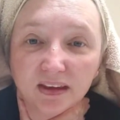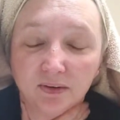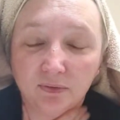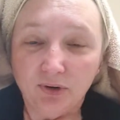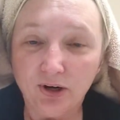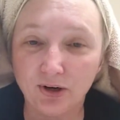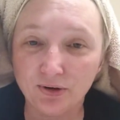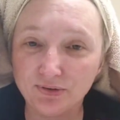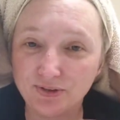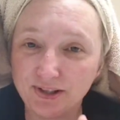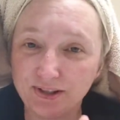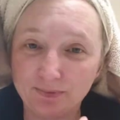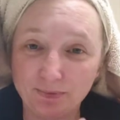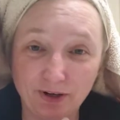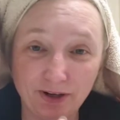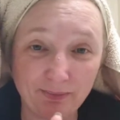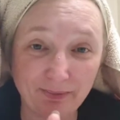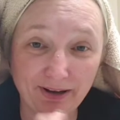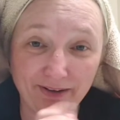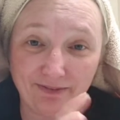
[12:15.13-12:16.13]
And Rose is
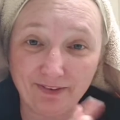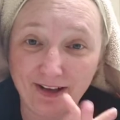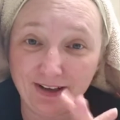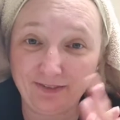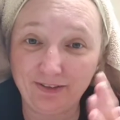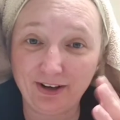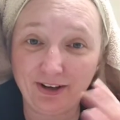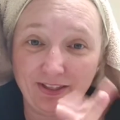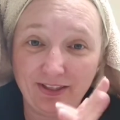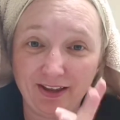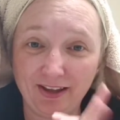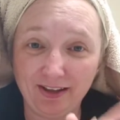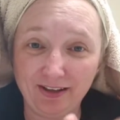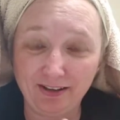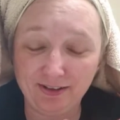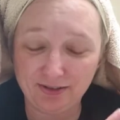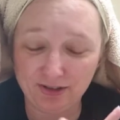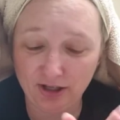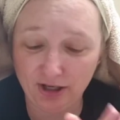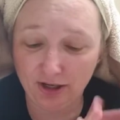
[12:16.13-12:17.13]
one of my favorite
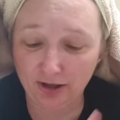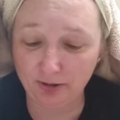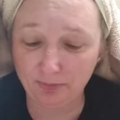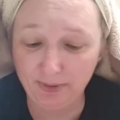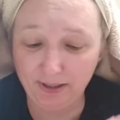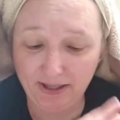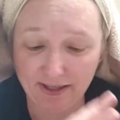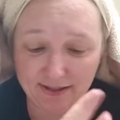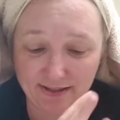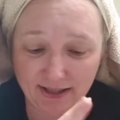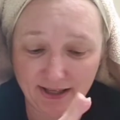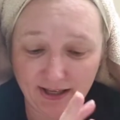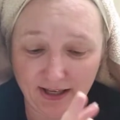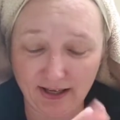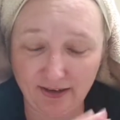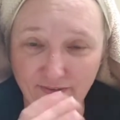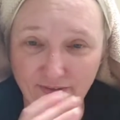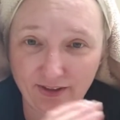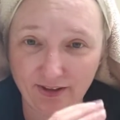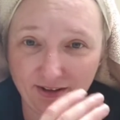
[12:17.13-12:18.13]
things, you know, because I
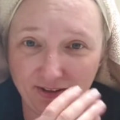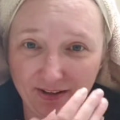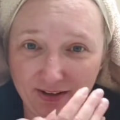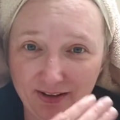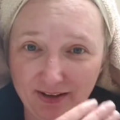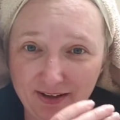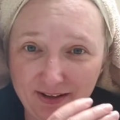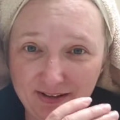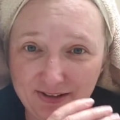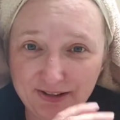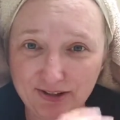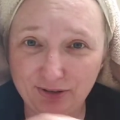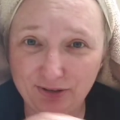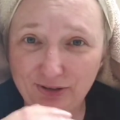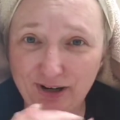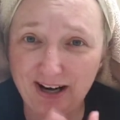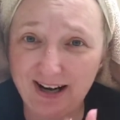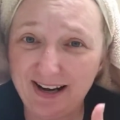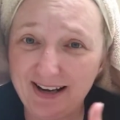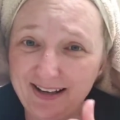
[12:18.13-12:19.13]
have the
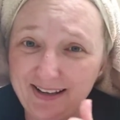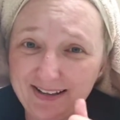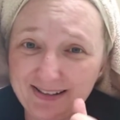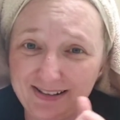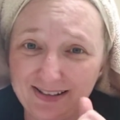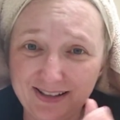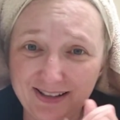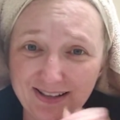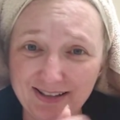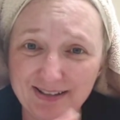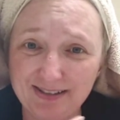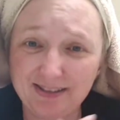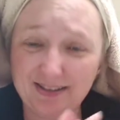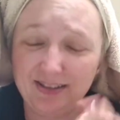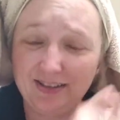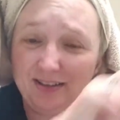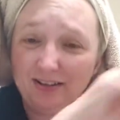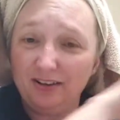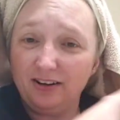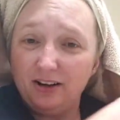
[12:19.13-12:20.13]

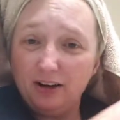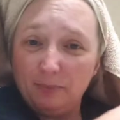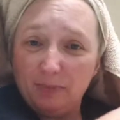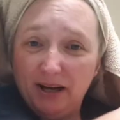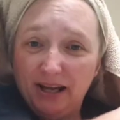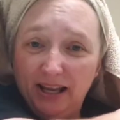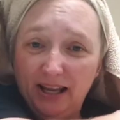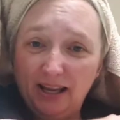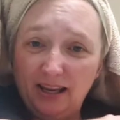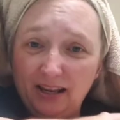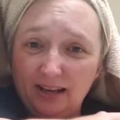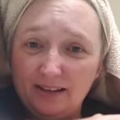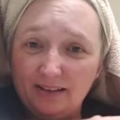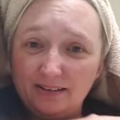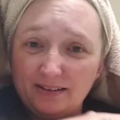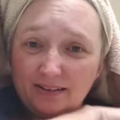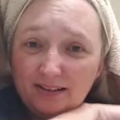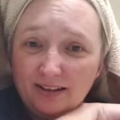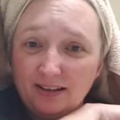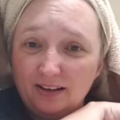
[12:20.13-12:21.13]
psoriasis on my
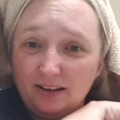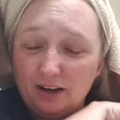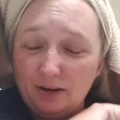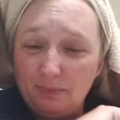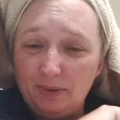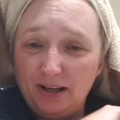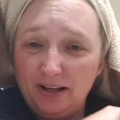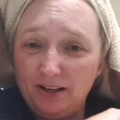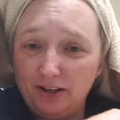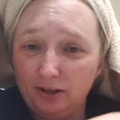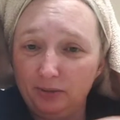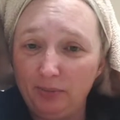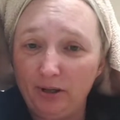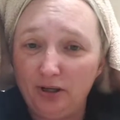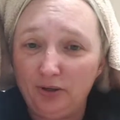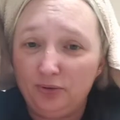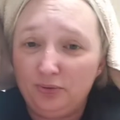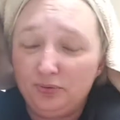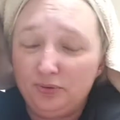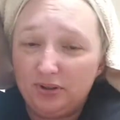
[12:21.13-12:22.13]
hands and on my
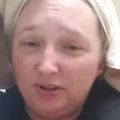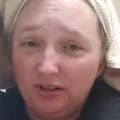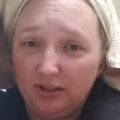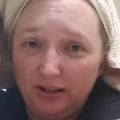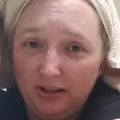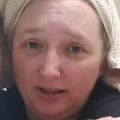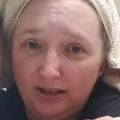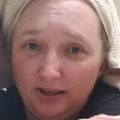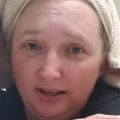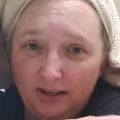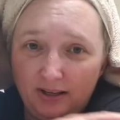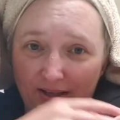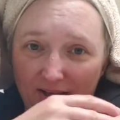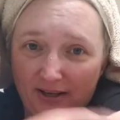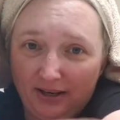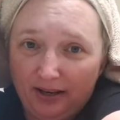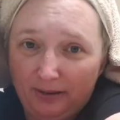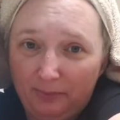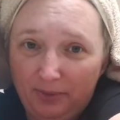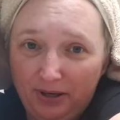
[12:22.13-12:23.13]
elbows,
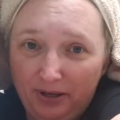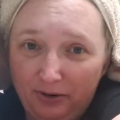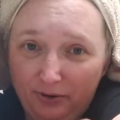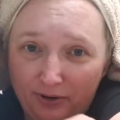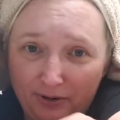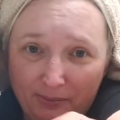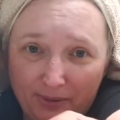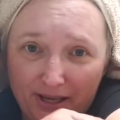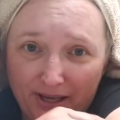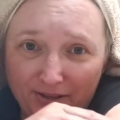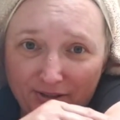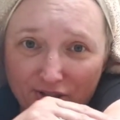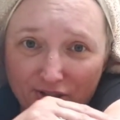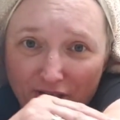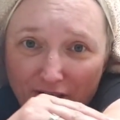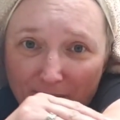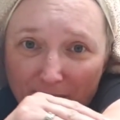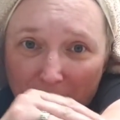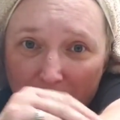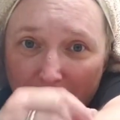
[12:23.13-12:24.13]
and I've been doing a bad
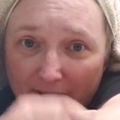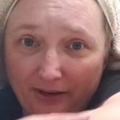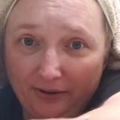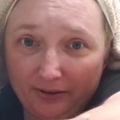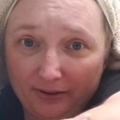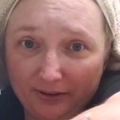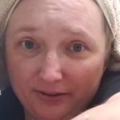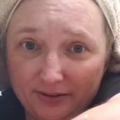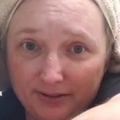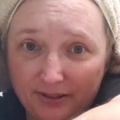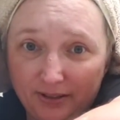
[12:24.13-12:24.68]
job about it.